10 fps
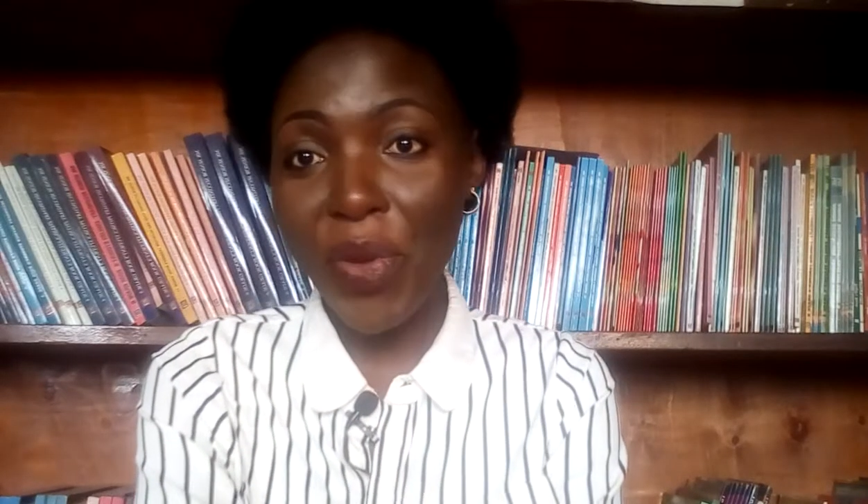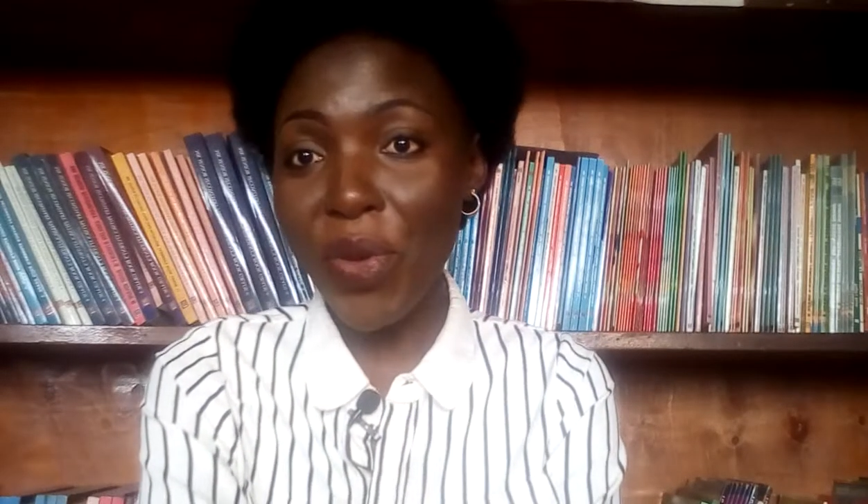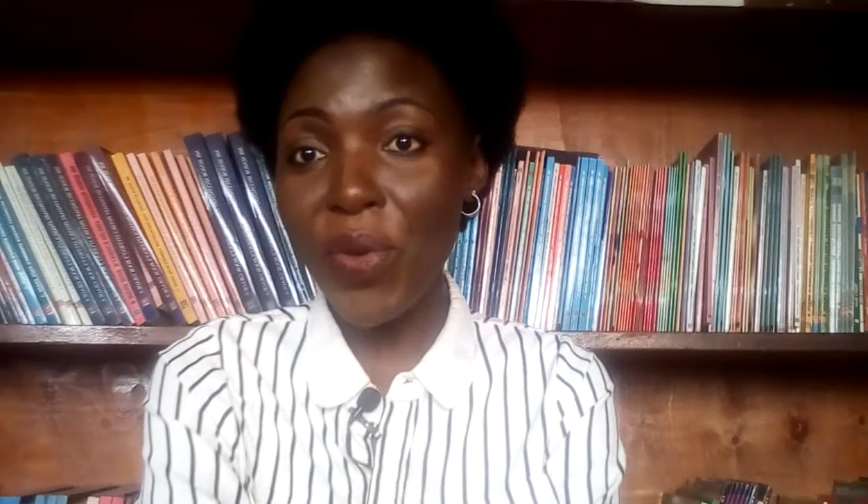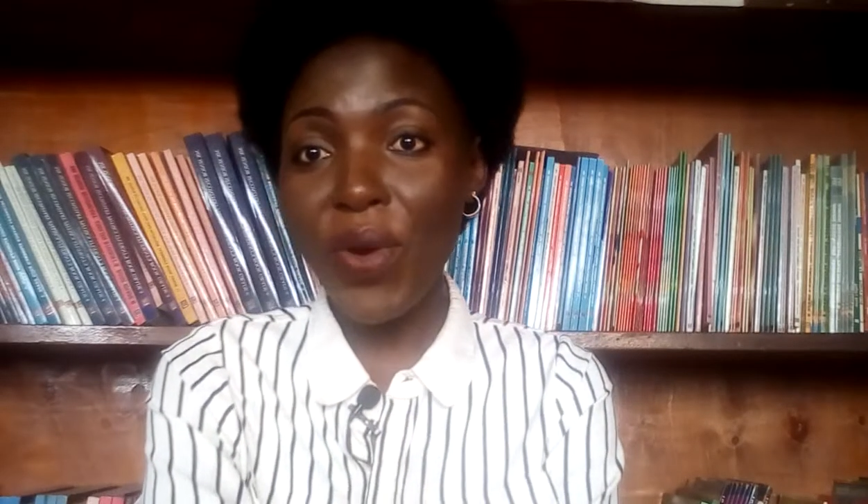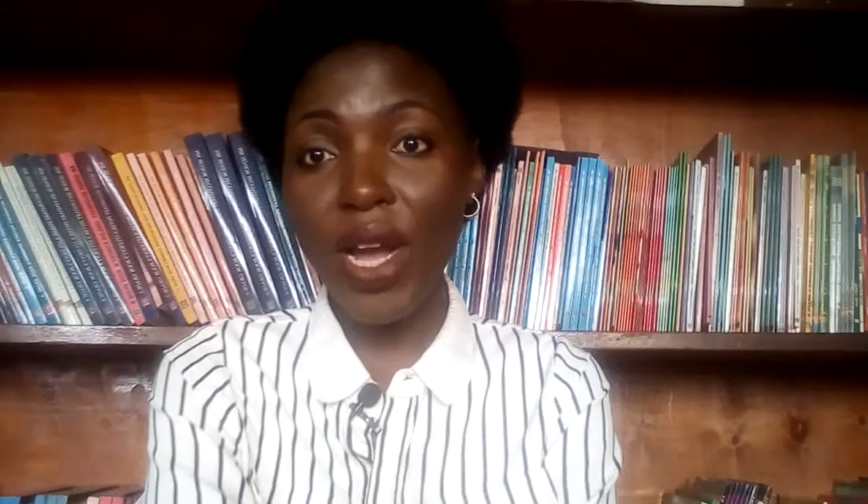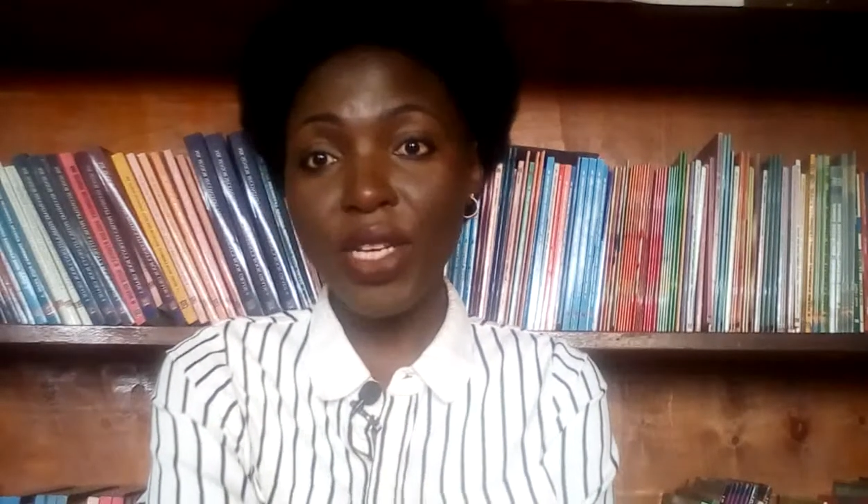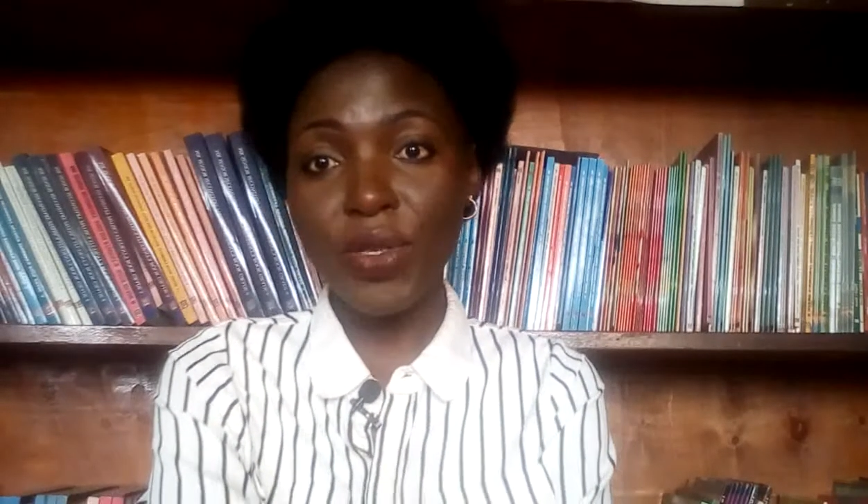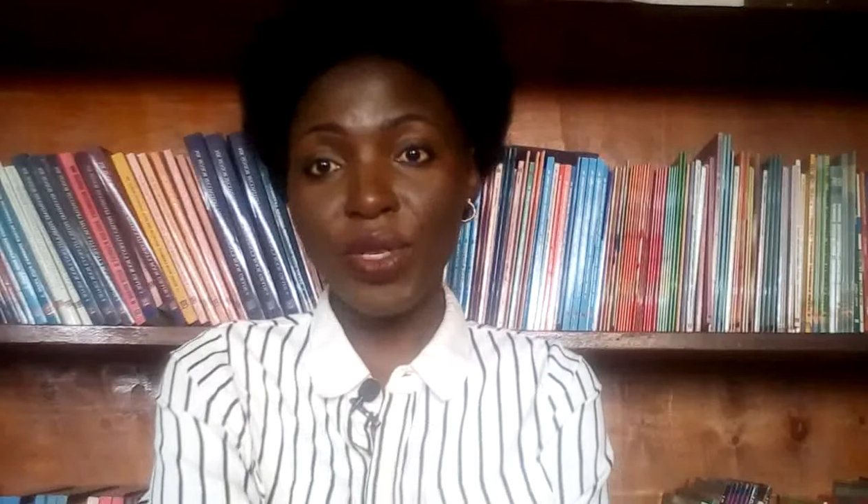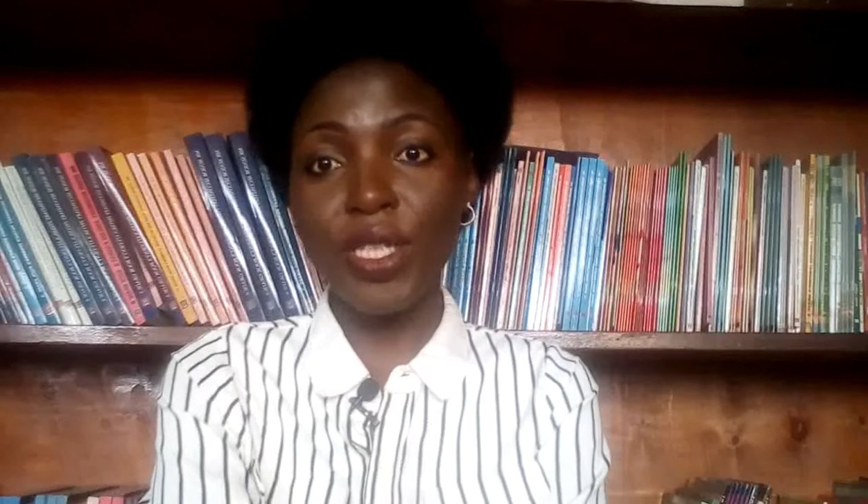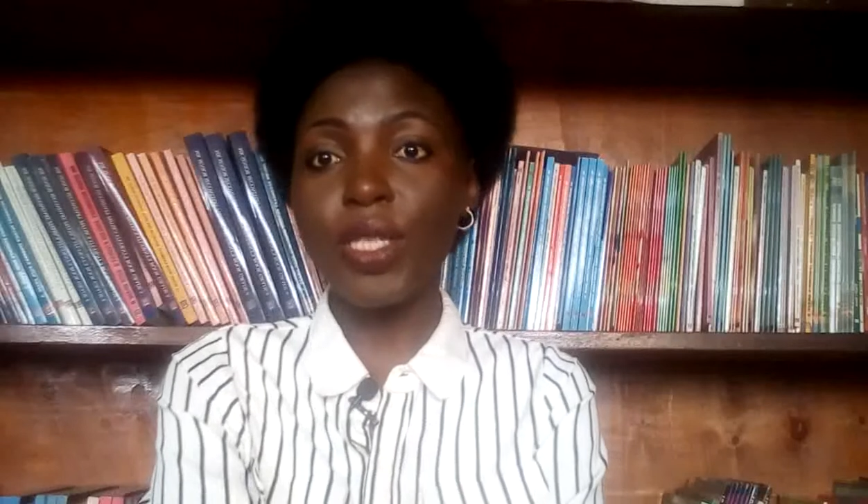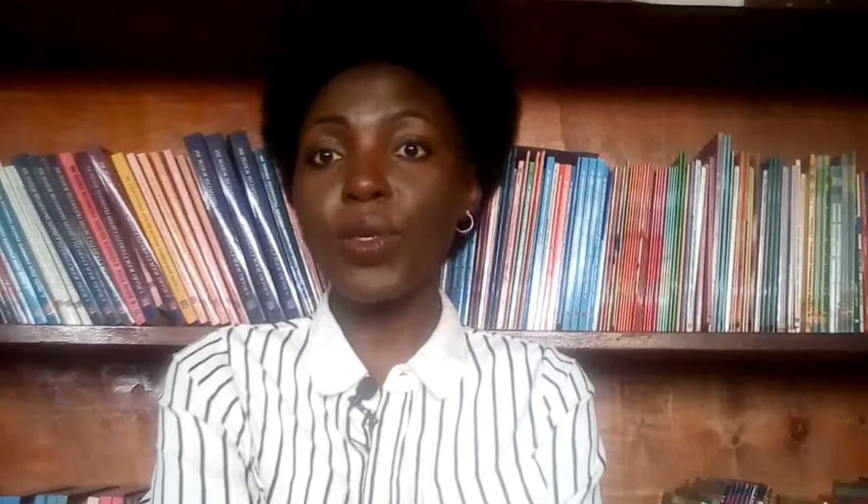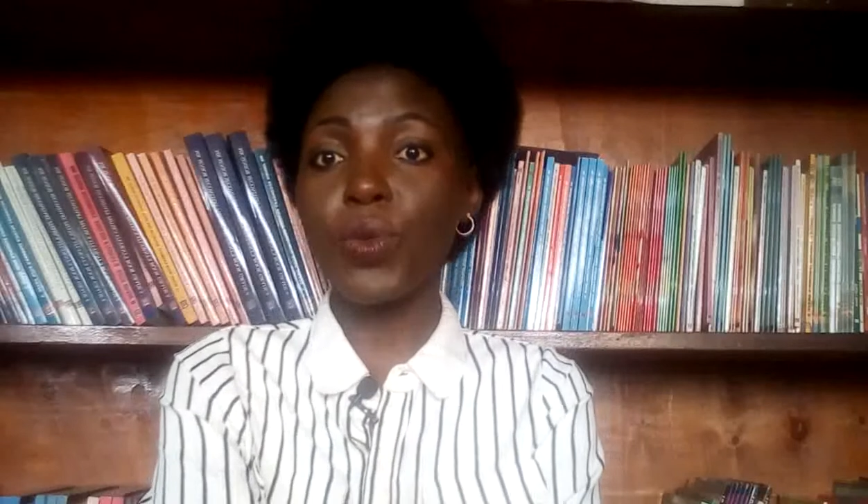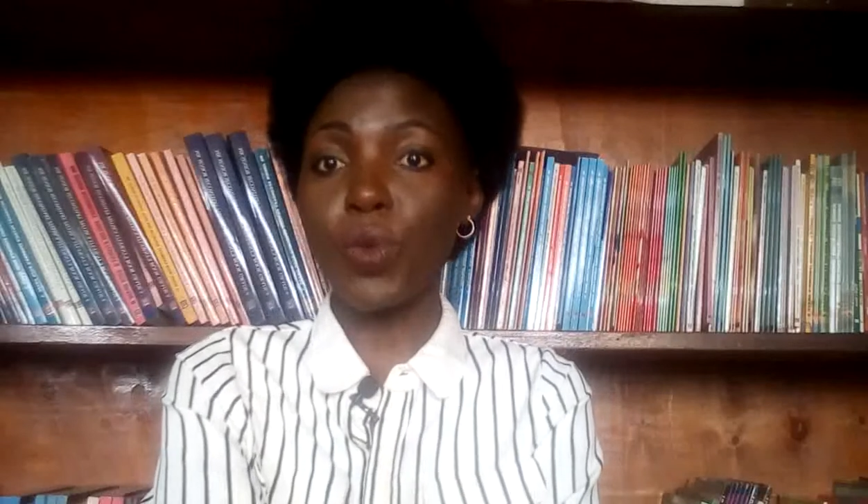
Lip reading: you are doing